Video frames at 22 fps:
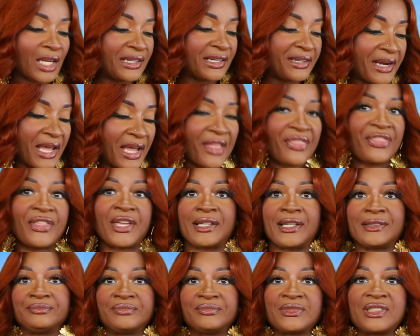
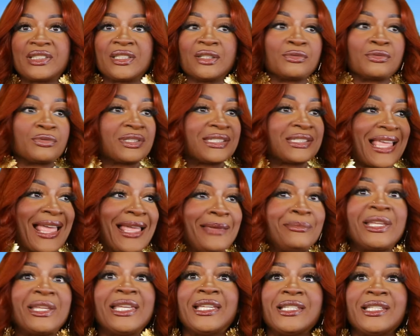Nothing. Those
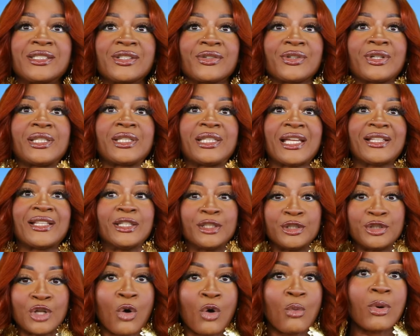same keys are in there
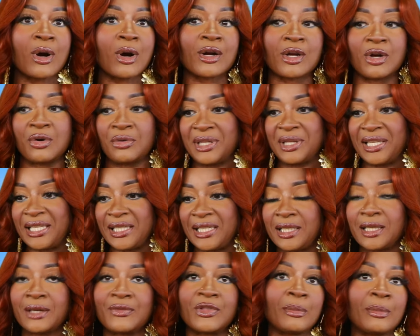that don't work on
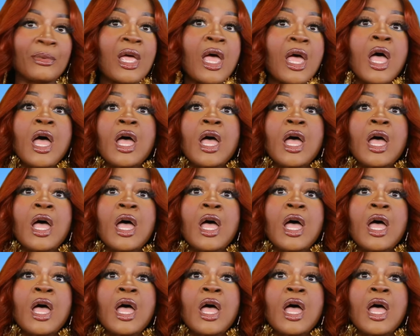any of them,